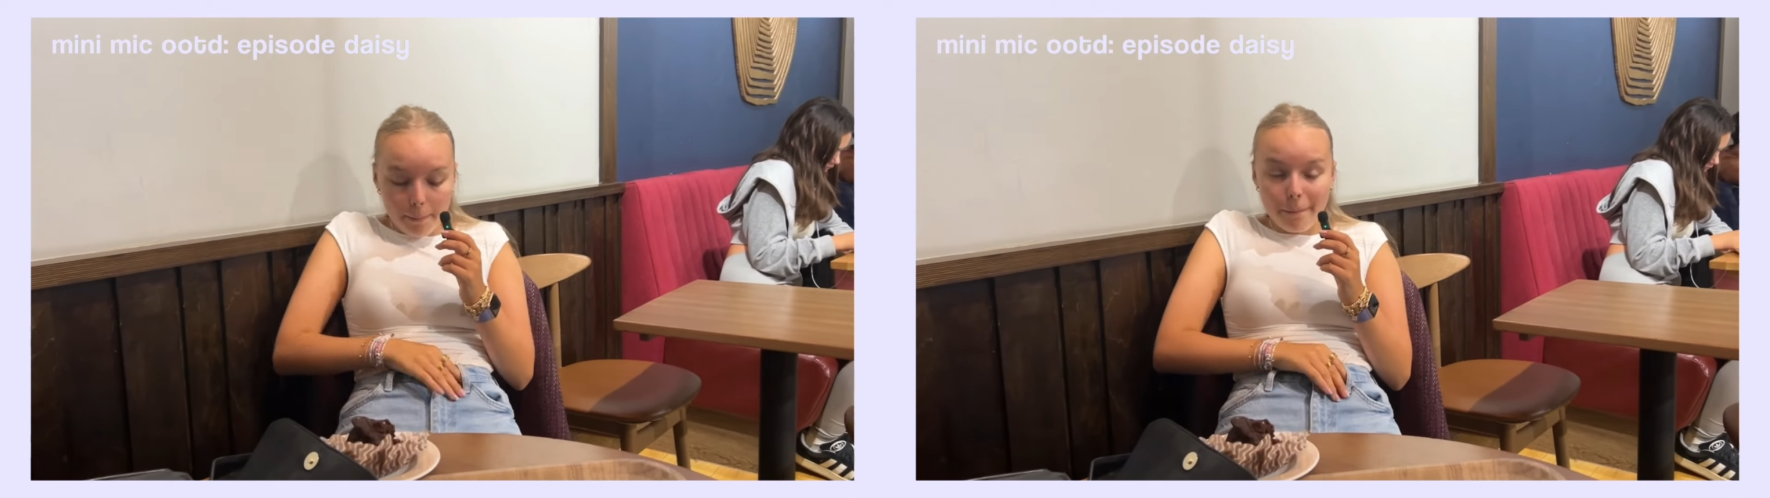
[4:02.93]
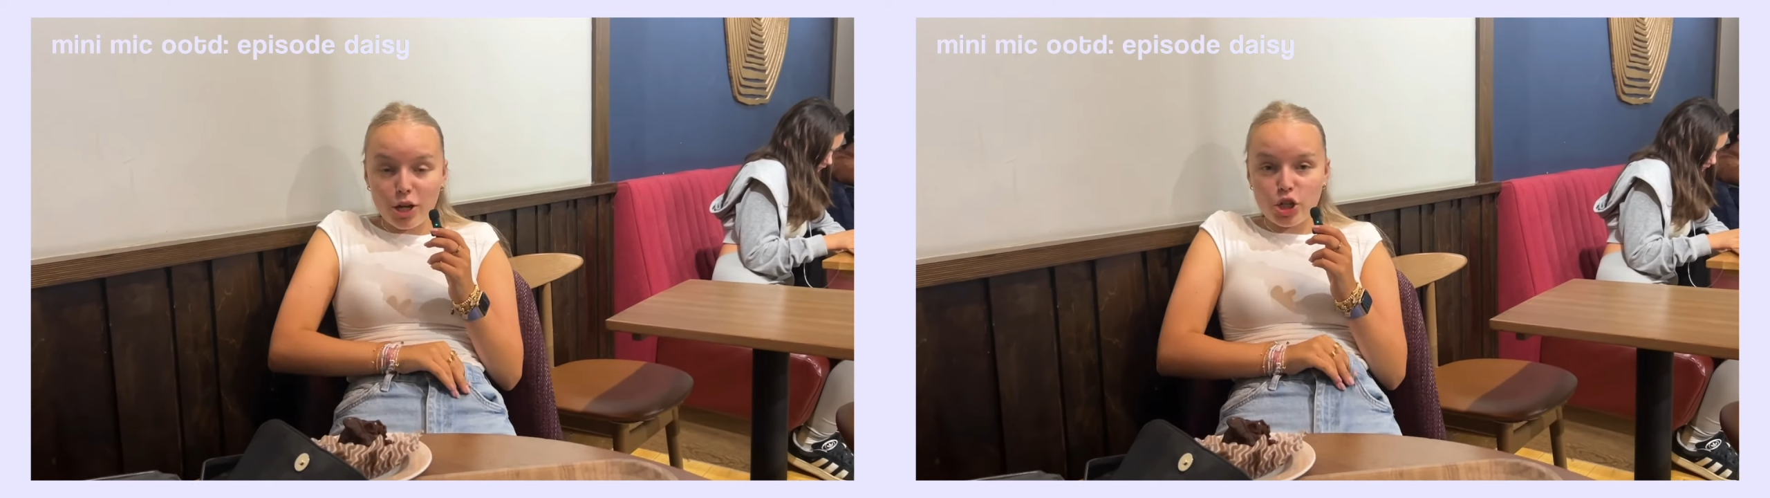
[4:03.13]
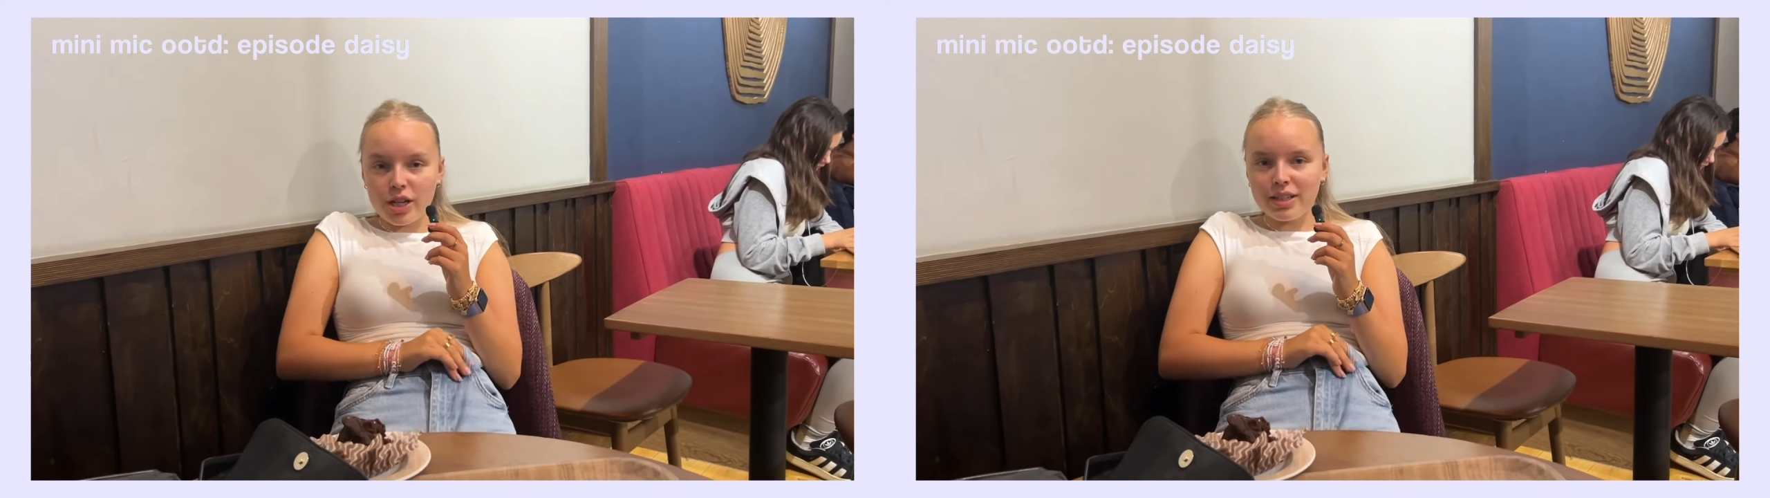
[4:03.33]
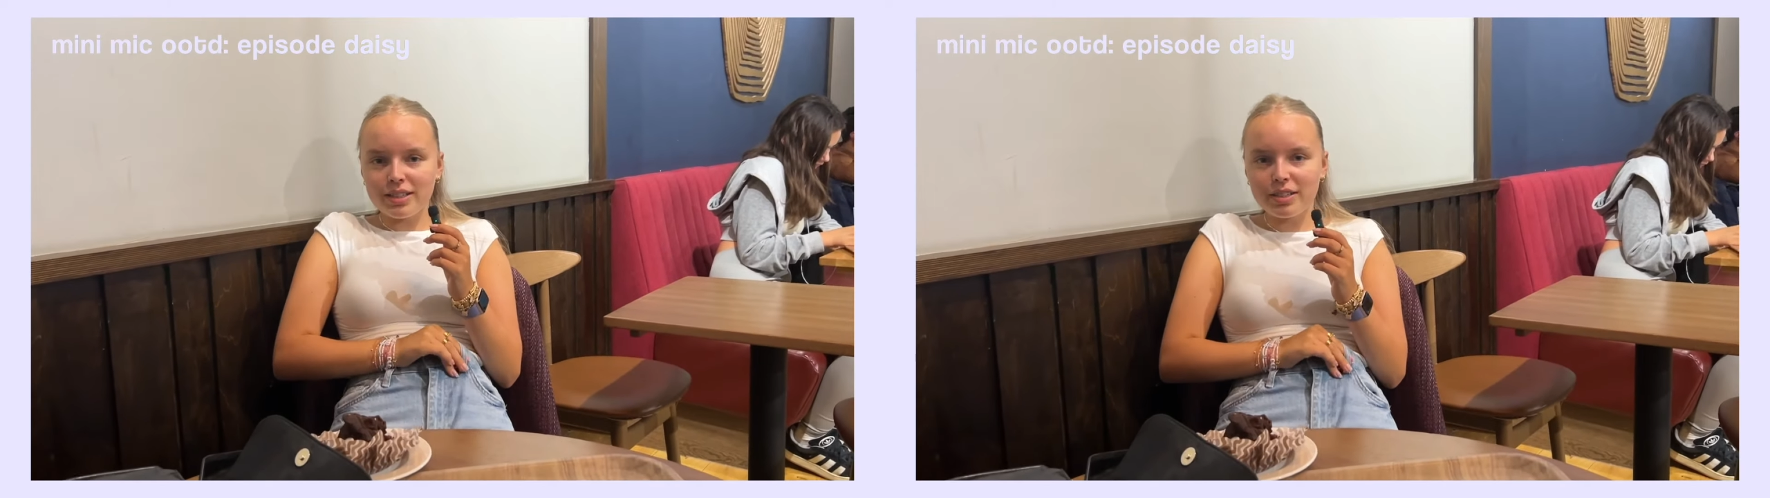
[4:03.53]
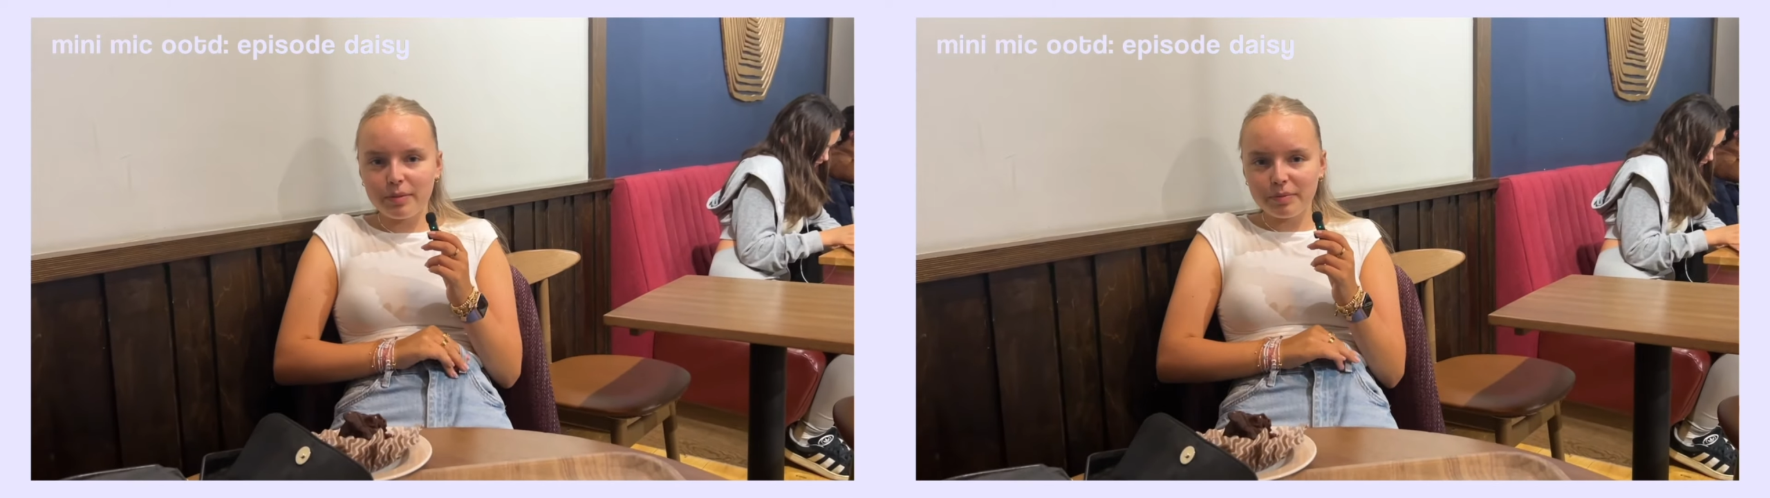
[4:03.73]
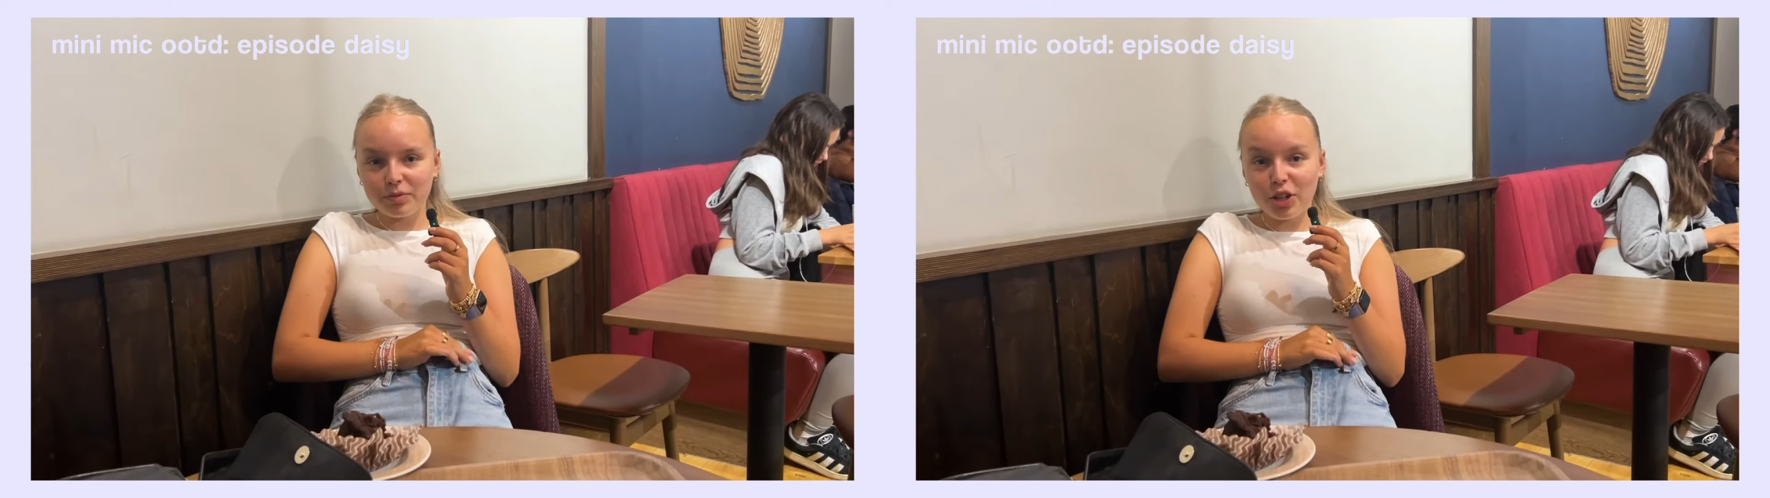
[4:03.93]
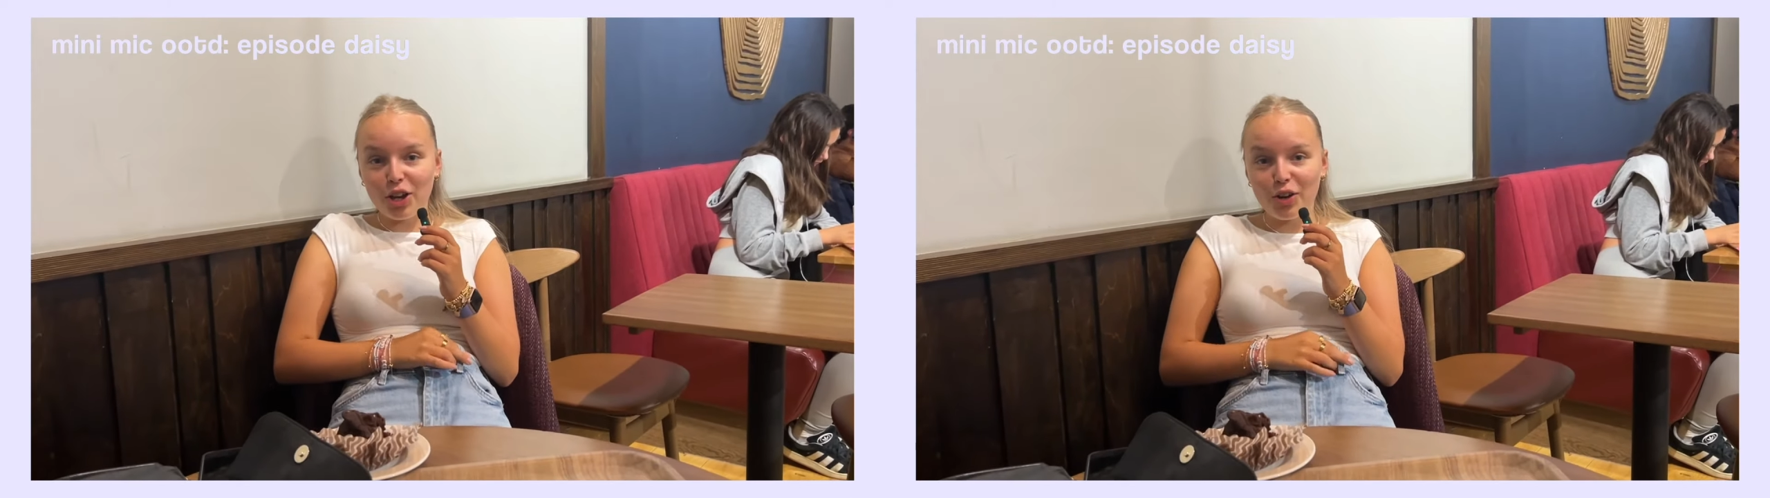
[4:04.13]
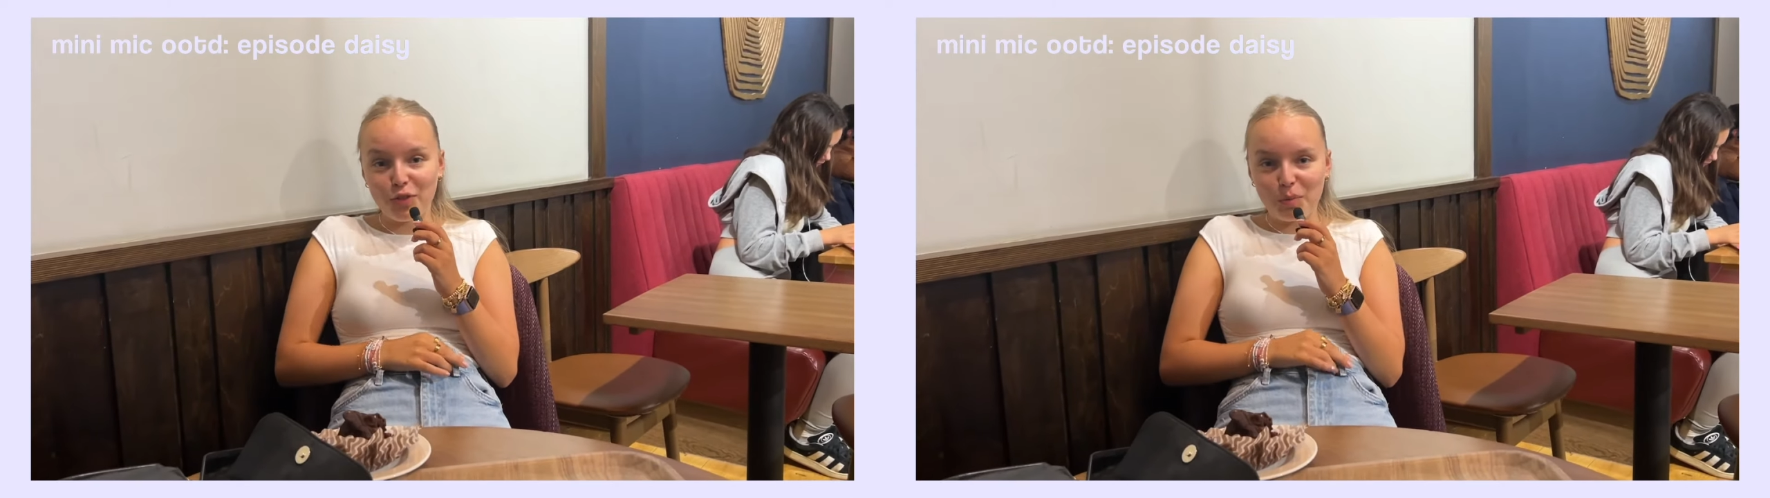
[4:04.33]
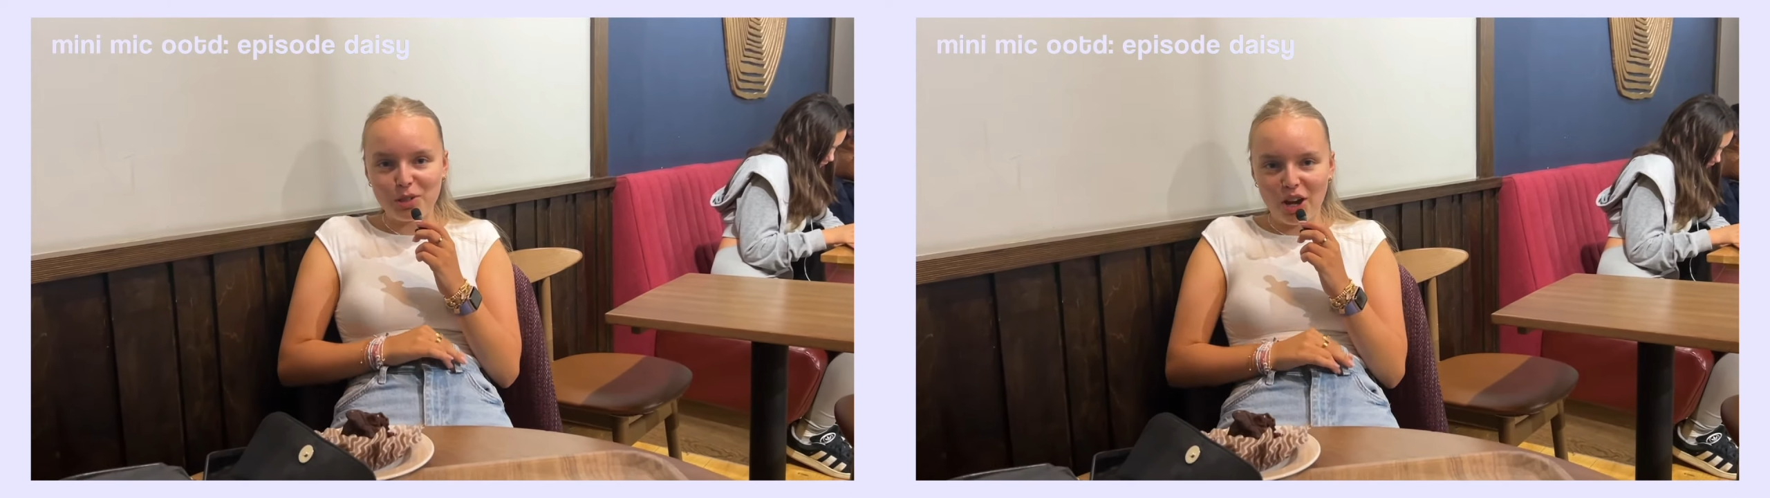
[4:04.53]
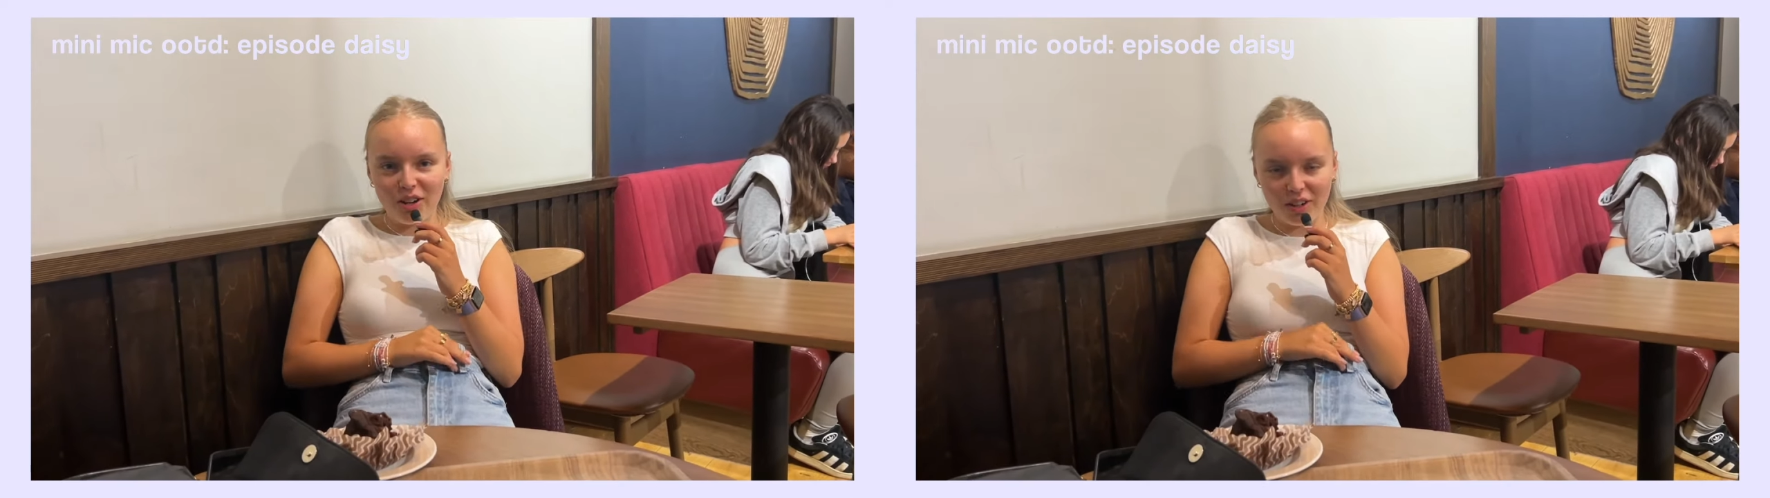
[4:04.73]
My jeans are from
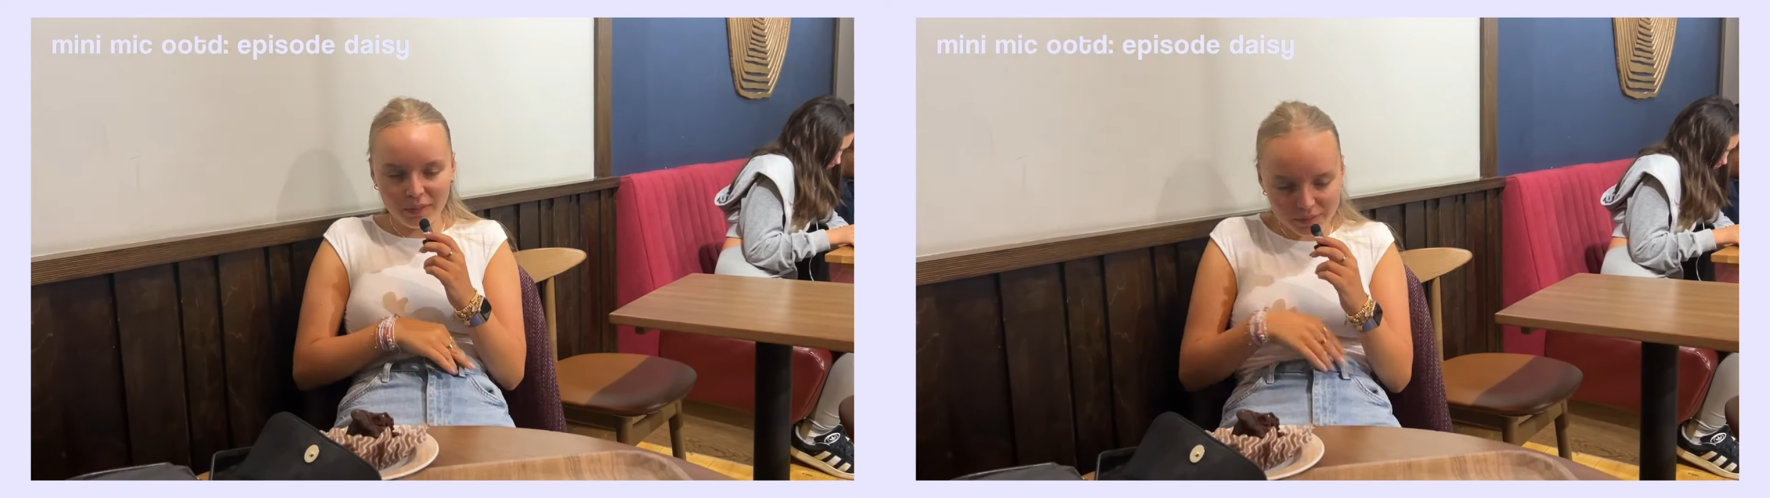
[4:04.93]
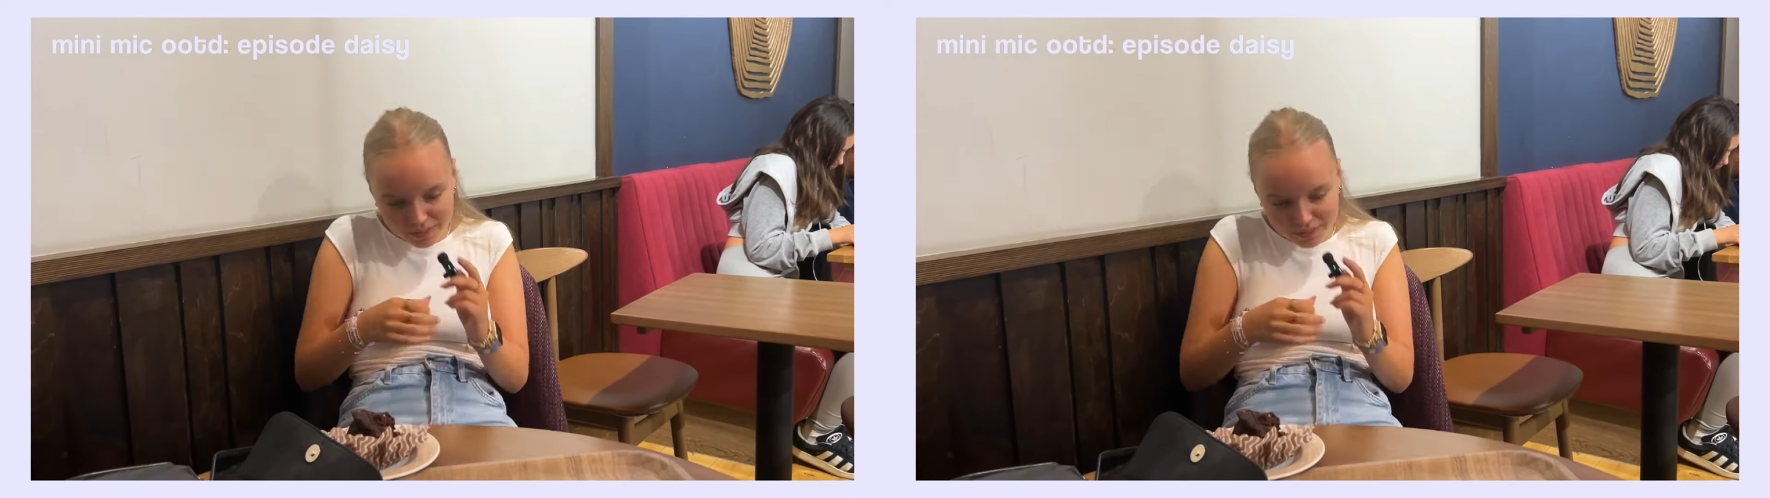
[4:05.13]
Zara.